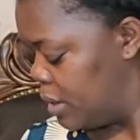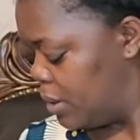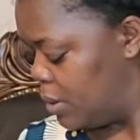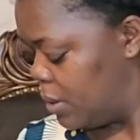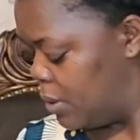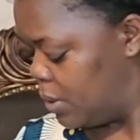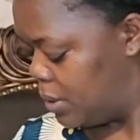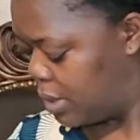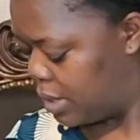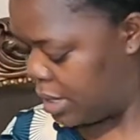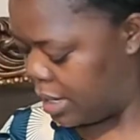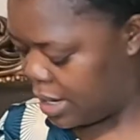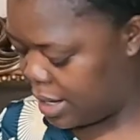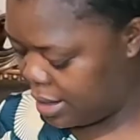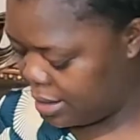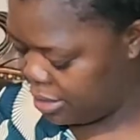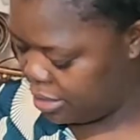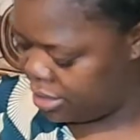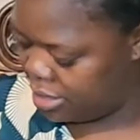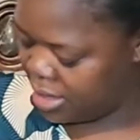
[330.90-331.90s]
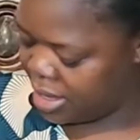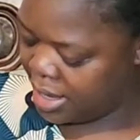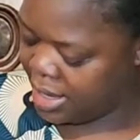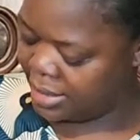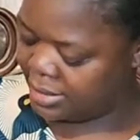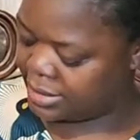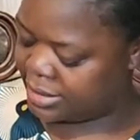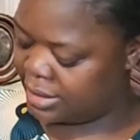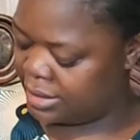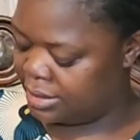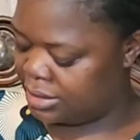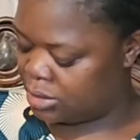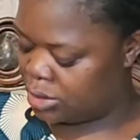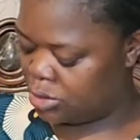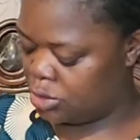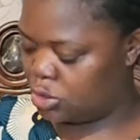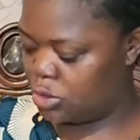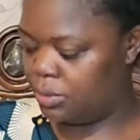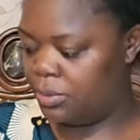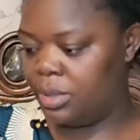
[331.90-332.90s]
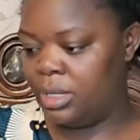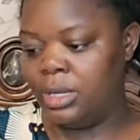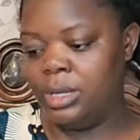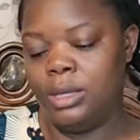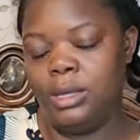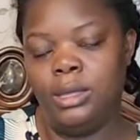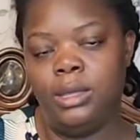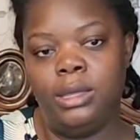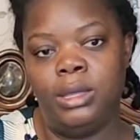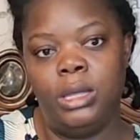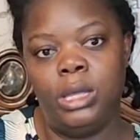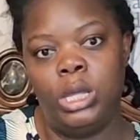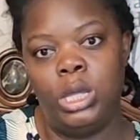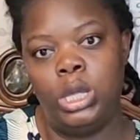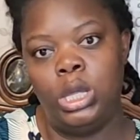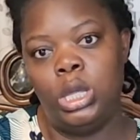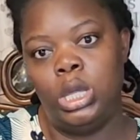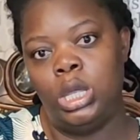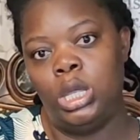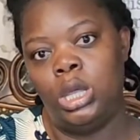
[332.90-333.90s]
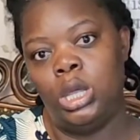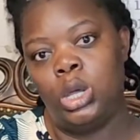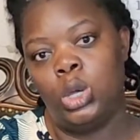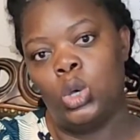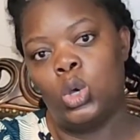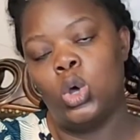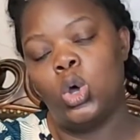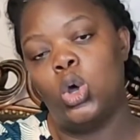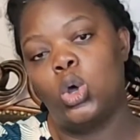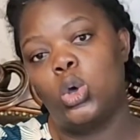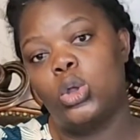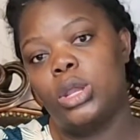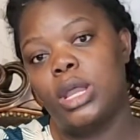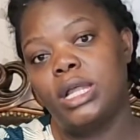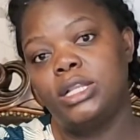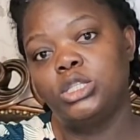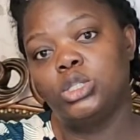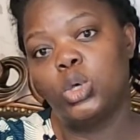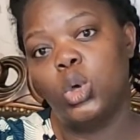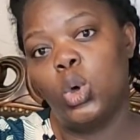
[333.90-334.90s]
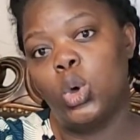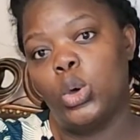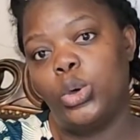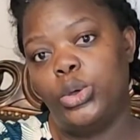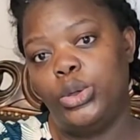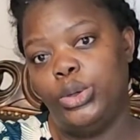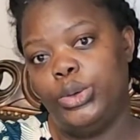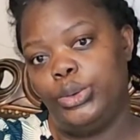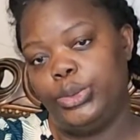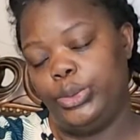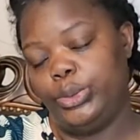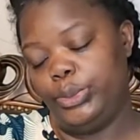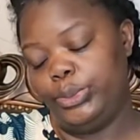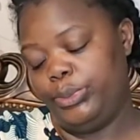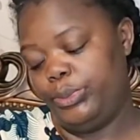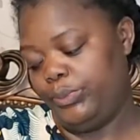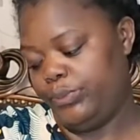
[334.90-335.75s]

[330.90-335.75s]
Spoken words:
Okay, next is going to be coconut oil.